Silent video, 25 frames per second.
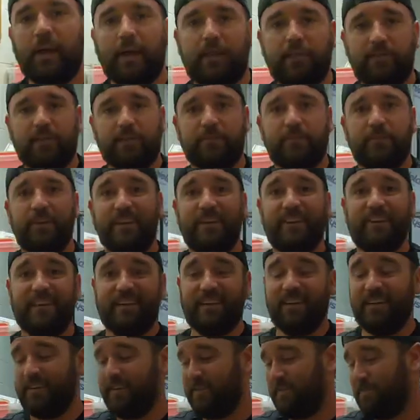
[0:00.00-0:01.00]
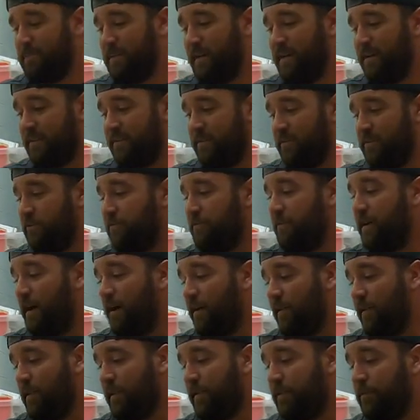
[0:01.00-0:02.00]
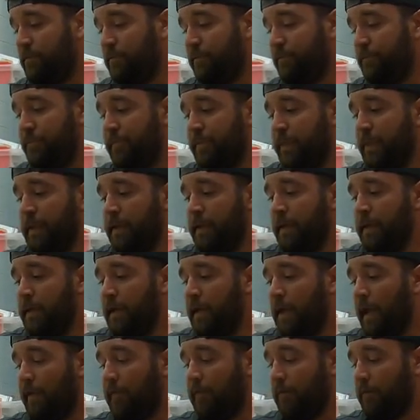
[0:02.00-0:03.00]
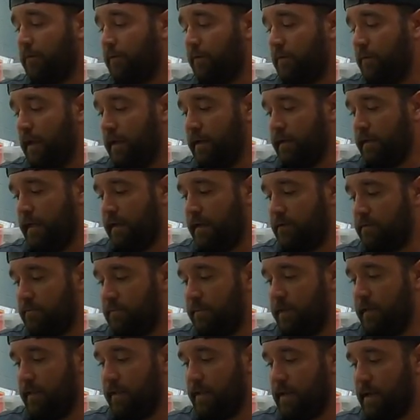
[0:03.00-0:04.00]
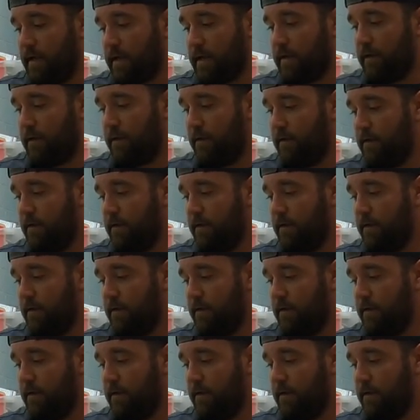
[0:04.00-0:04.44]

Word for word: I just cheated and took pictures of all of them, and it takes me like